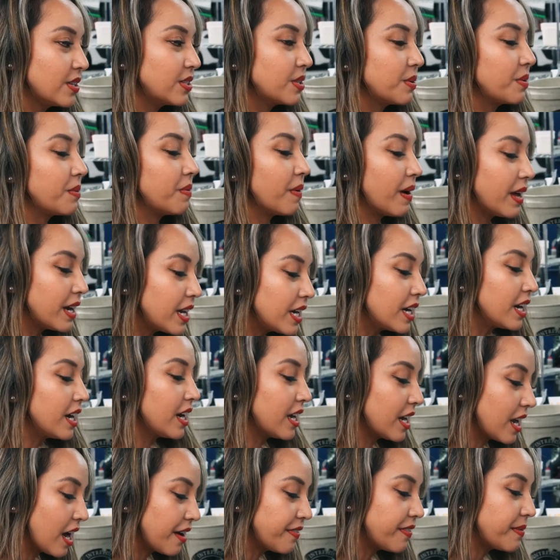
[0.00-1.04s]
So we wanna
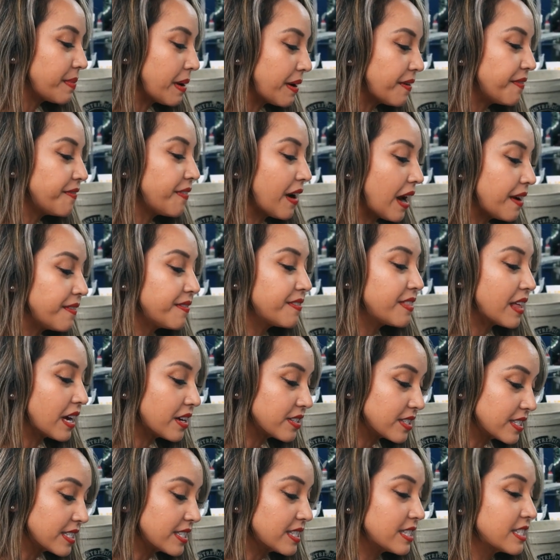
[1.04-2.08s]
cut off about 5
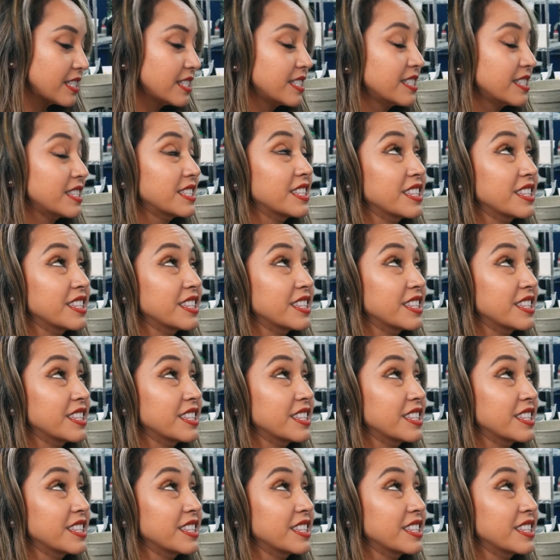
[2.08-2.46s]
thousandths,